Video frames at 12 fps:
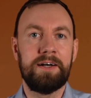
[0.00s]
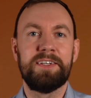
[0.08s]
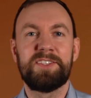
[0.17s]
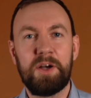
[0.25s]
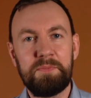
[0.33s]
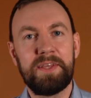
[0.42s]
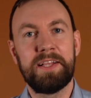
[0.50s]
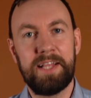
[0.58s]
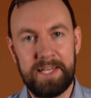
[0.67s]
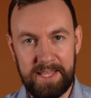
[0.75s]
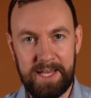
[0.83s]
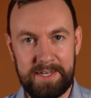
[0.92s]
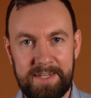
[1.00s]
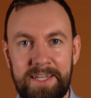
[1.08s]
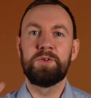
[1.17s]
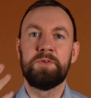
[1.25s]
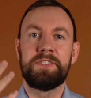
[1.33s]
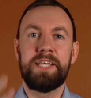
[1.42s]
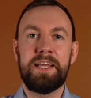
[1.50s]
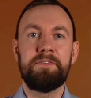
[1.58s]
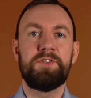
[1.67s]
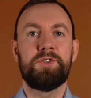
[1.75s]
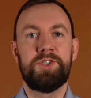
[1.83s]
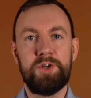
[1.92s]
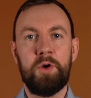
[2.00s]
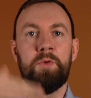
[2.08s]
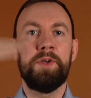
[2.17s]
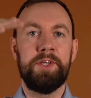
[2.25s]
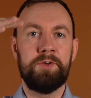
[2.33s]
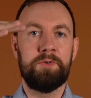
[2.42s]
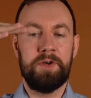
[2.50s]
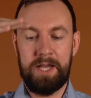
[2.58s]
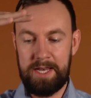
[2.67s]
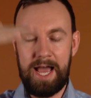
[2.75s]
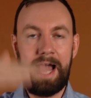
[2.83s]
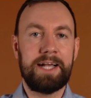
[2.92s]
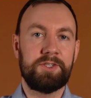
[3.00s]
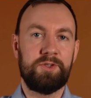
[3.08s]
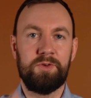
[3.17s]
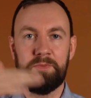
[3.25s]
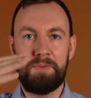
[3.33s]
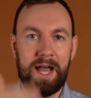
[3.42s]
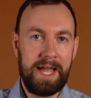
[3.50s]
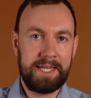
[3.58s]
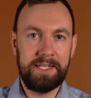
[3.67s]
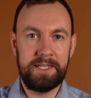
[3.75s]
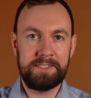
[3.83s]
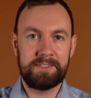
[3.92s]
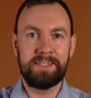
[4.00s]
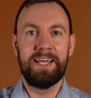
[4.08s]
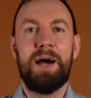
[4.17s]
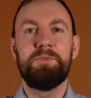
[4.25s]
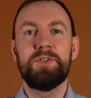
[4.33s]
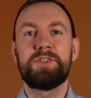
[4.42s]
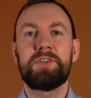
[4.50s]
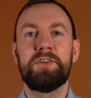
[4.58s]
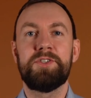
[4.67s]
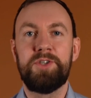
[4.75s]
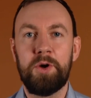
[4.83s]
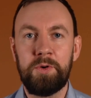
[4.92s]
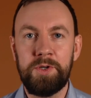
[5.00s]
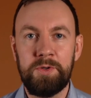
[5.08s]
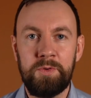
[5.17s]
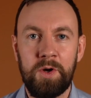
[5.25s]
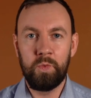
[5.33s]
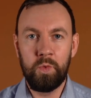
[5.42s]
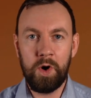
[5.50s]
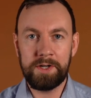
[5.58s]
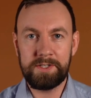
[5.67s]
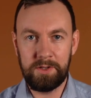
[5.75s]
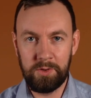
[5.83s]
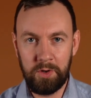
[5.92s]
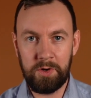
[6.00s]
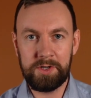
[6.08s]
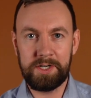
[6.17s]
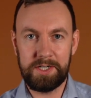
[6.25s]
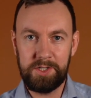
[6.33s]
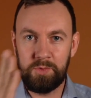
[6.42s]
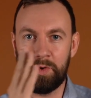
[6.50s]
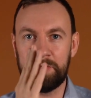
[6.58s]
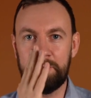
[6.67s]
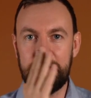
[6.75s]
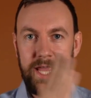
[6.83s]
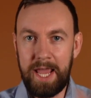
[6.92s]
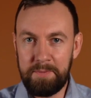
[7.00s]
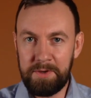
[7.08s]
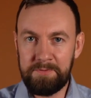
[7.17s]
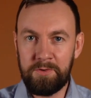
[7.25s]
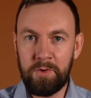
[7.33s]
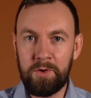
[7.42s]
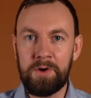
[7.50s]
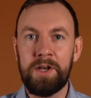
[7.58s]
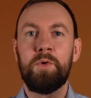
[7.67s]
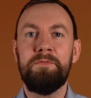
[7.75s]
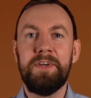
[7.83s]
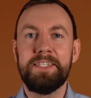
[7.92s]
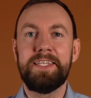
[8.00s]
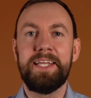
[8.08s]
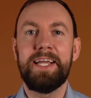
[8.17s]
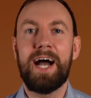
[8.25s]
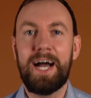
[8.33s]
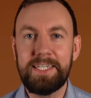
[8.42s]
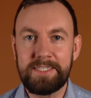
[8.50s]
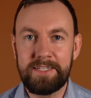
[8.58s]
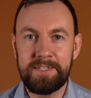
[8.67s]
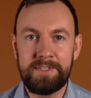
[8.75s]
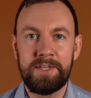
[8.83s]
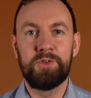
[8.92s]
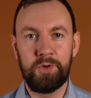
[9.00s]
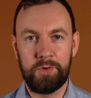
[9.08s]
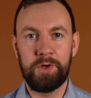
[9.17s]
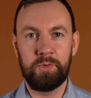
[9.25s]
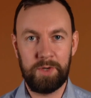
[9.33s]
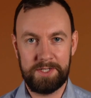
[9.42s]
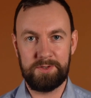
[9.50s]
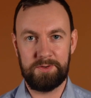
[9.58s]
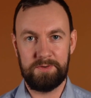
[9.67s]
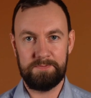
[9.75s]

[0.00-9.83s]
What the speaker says: Something like that. So instead of just showing you an actual packing list, I'm just gonna show you what look you want to be aiming for when visiting Iceland during winter.